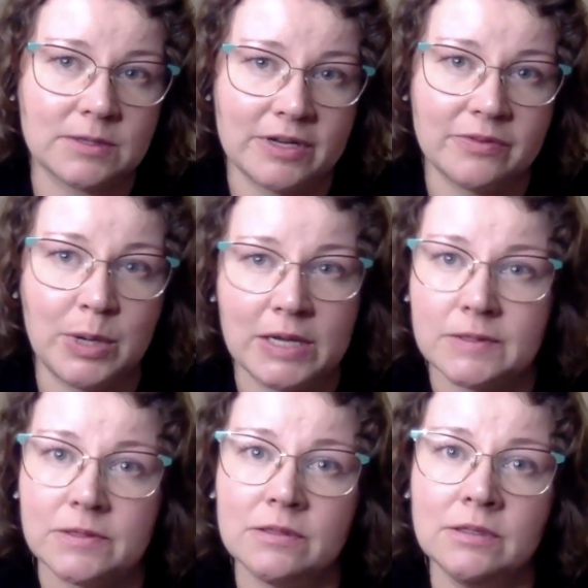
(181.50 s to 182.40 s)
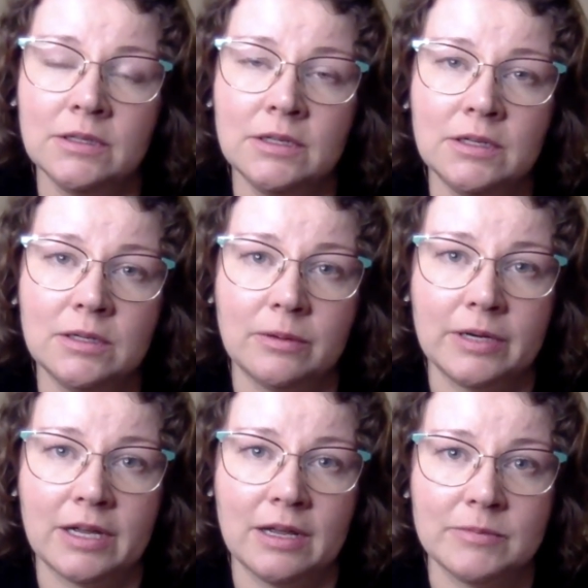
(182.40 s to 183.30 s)
grief puzzle when
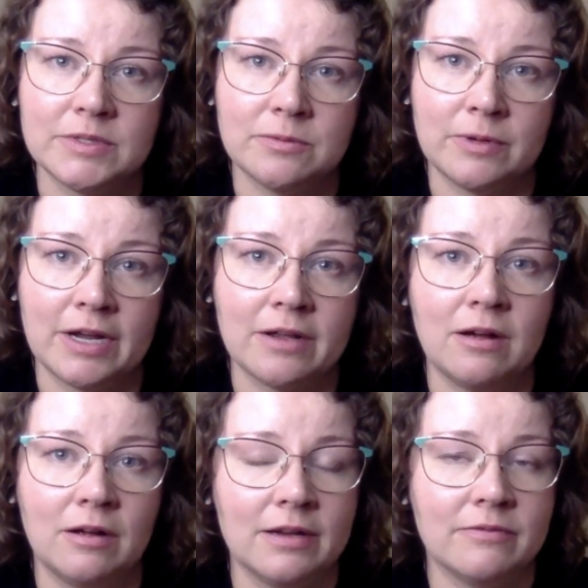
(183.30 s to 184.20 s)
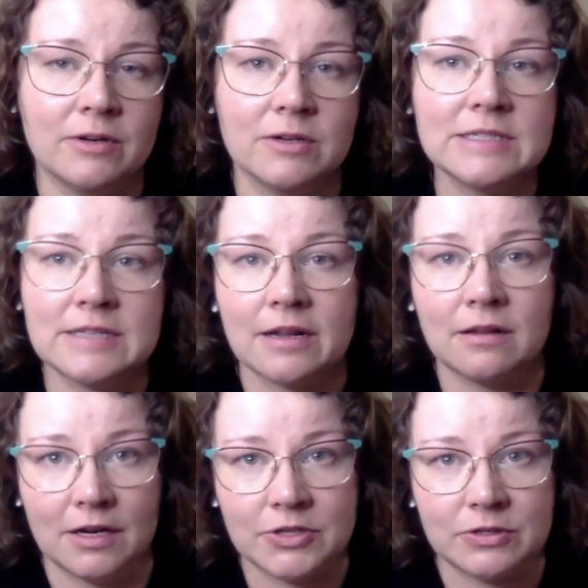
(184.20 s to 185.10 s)
it comes to what I call adverse
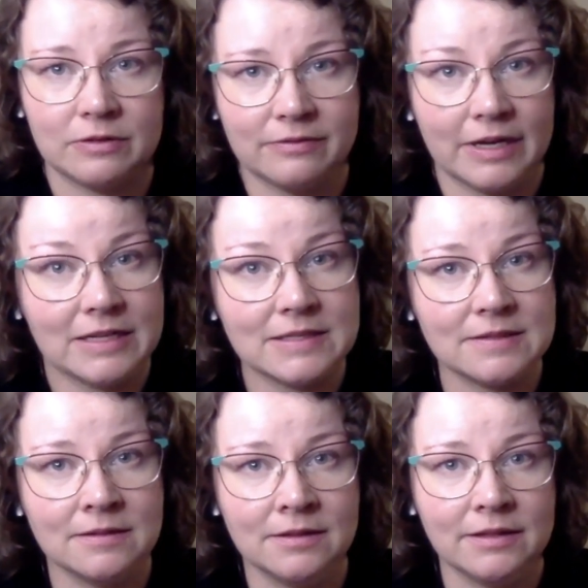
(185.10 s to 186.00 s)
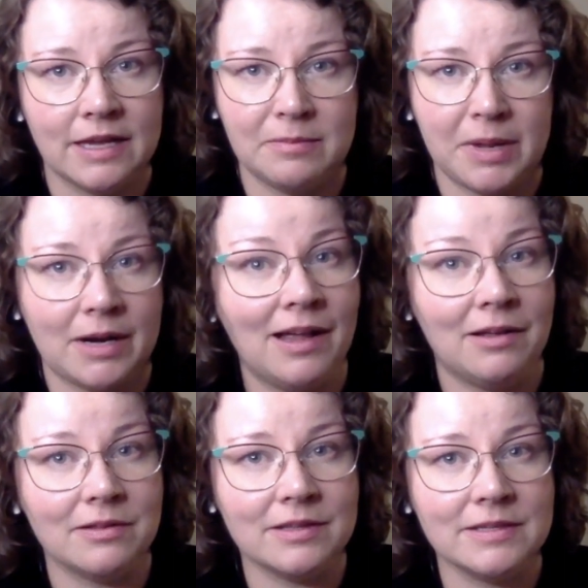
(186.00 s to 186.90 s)
psychological events in mental
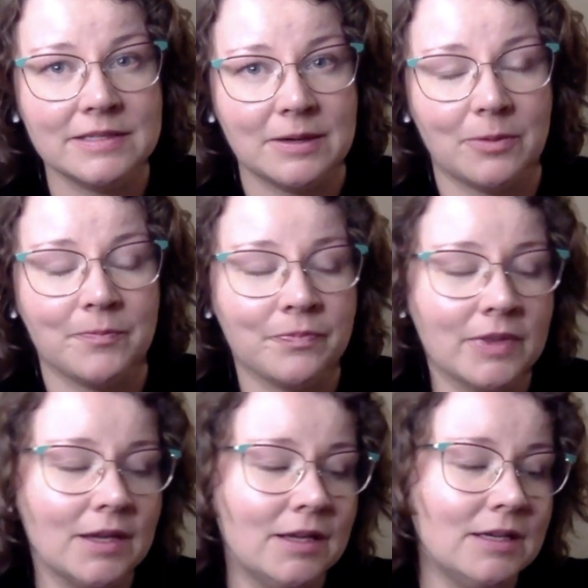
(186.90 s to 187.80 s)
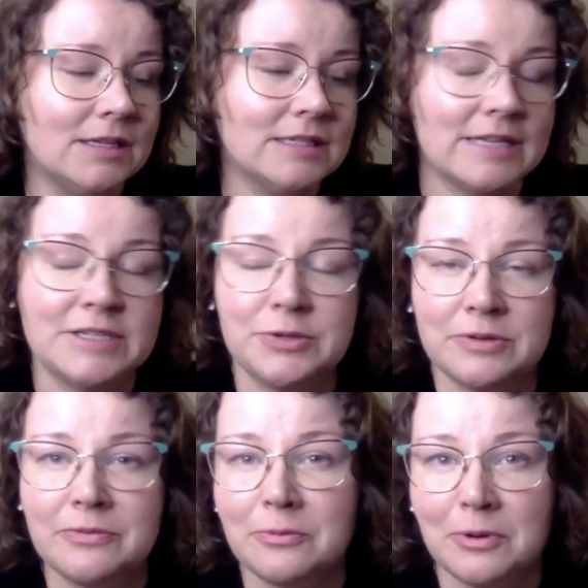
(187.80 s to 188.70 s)
health. So stay
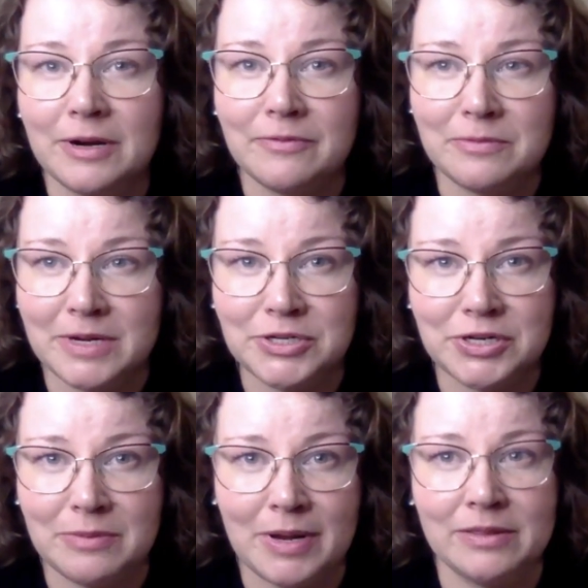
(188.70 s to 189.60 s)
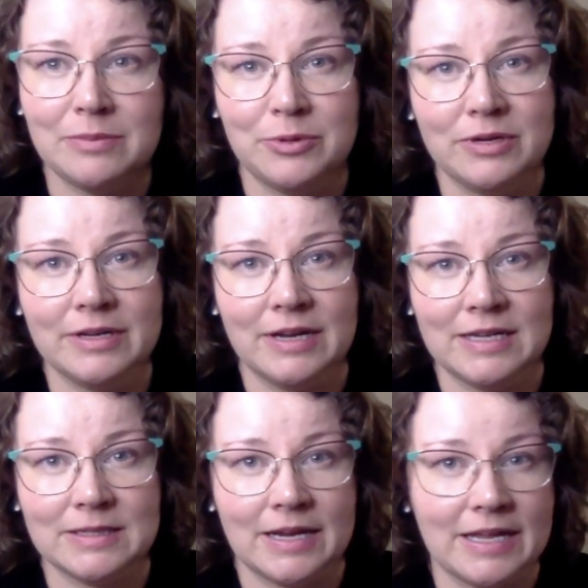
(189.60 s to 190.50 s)
tuned for more information about the book
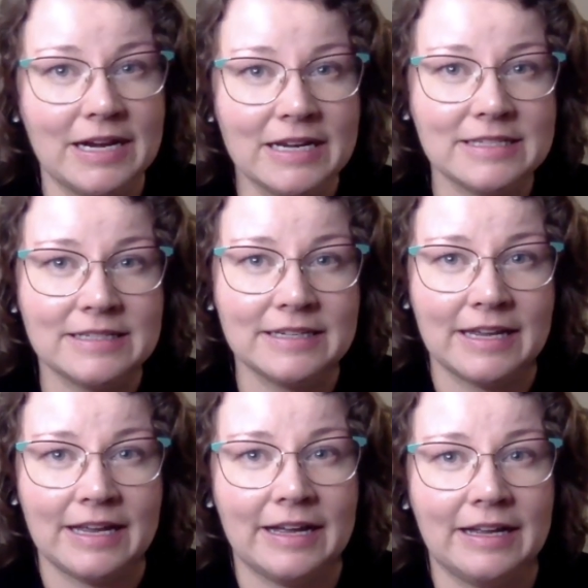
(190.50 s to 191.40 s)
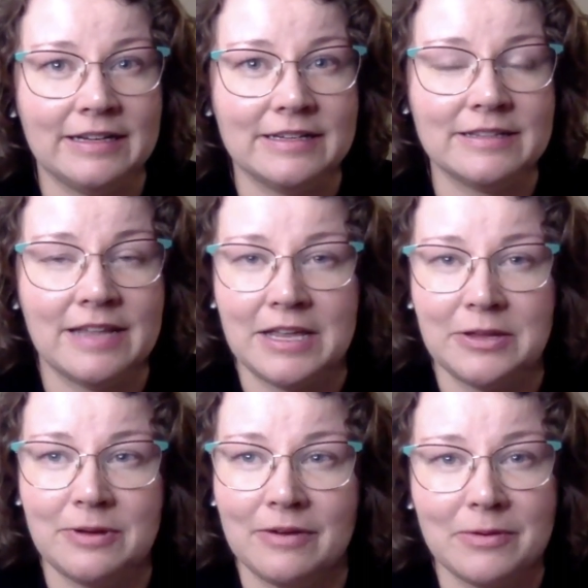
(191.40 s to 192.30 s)
as I get it, and thank
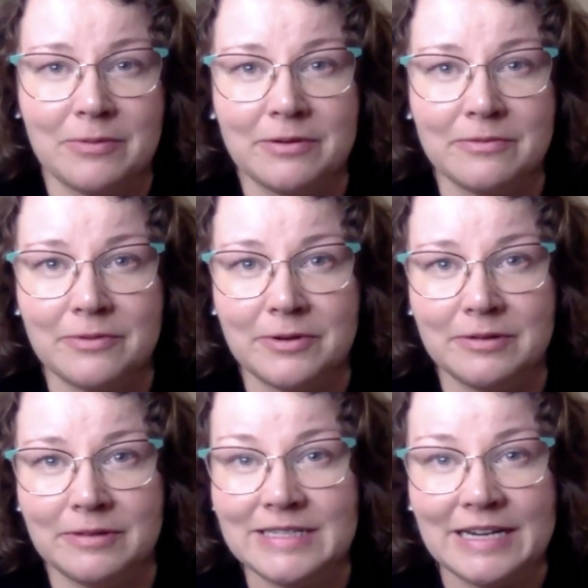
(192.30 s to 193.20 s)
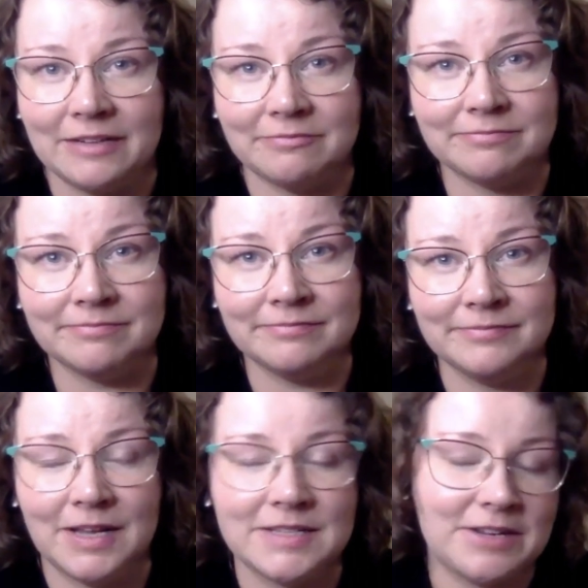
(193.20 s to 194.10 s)
you everyone for listening.
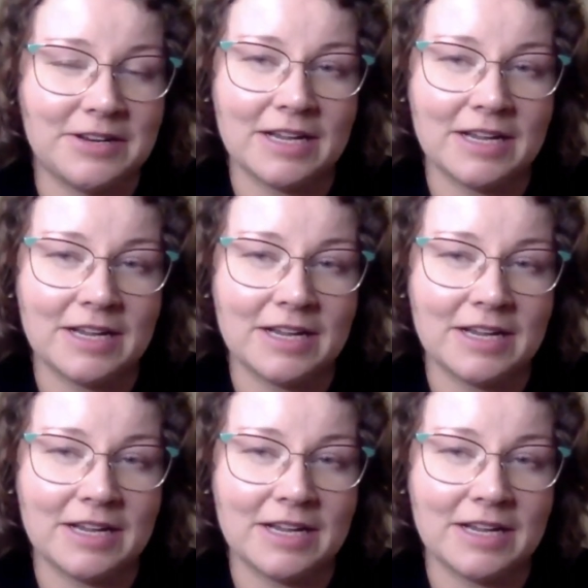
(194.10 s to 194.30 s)
I'll see you